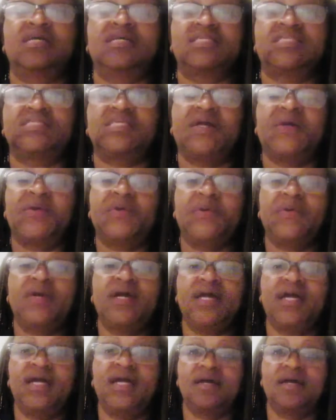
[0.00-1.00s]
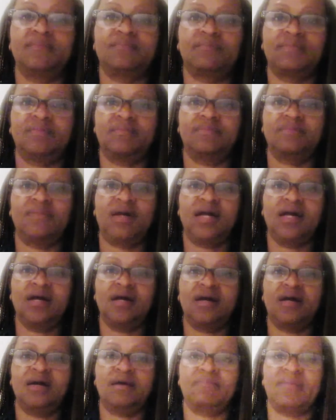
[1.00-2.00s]
So,
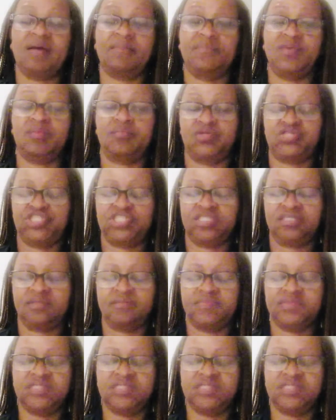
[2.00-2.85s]
my membership.